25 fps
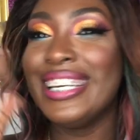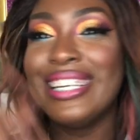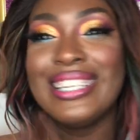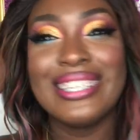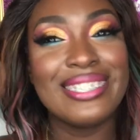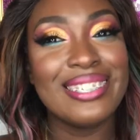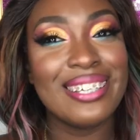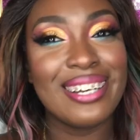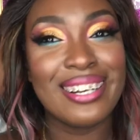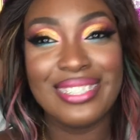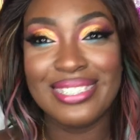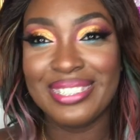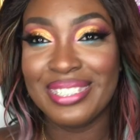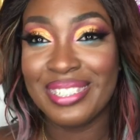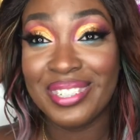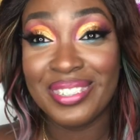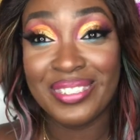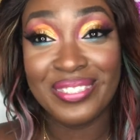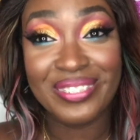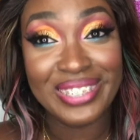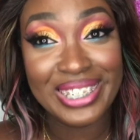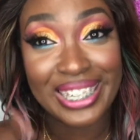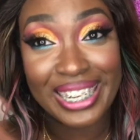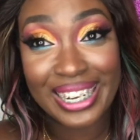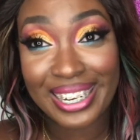Y'all
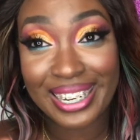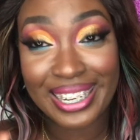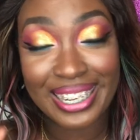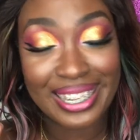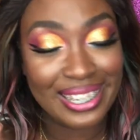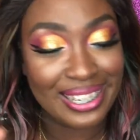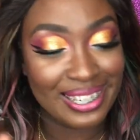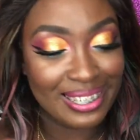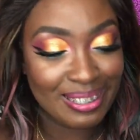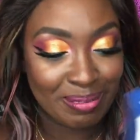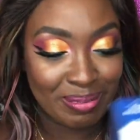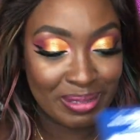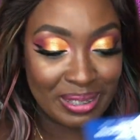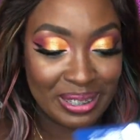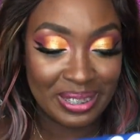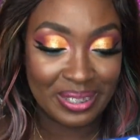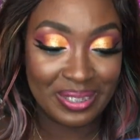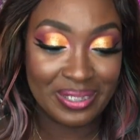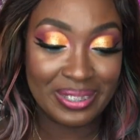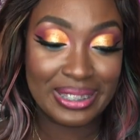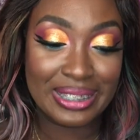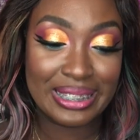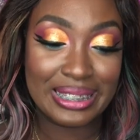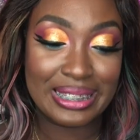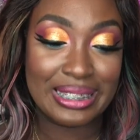know me, I can't
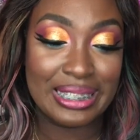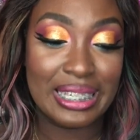pronounce.